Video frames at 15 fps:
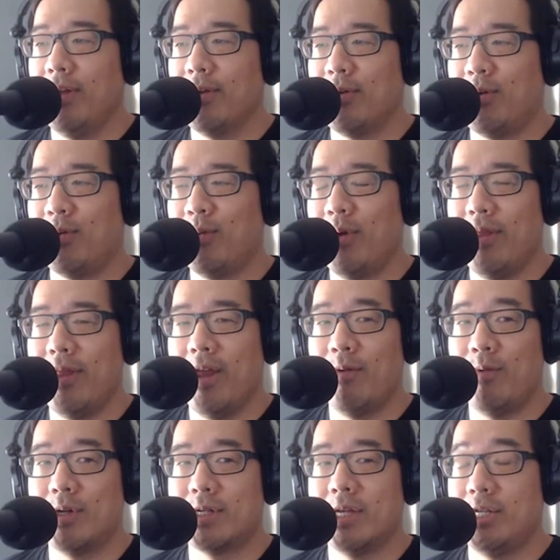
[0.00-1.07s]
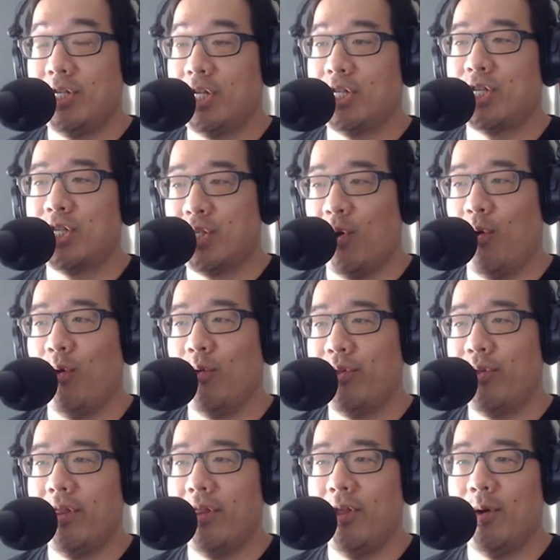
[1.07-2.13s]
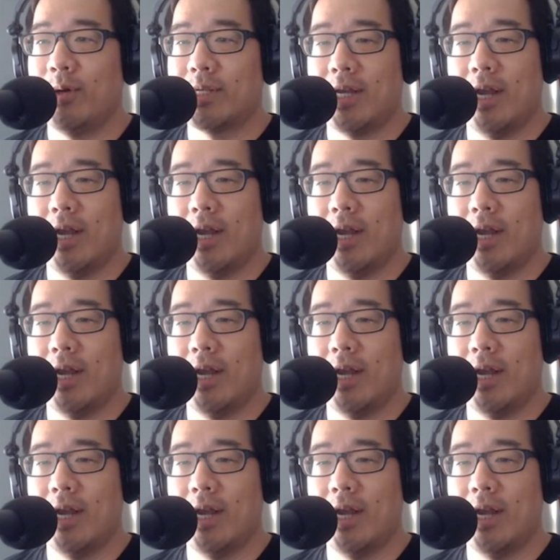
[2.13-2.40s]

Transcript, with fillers: vehicle, when they originally just sold to the U.S.